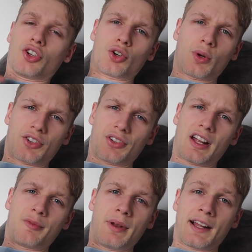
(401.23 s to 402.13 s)
So a question
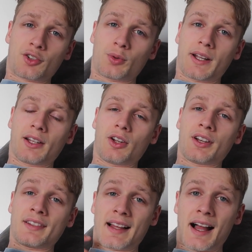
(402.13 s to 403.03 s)
I've been asked quite a lot is,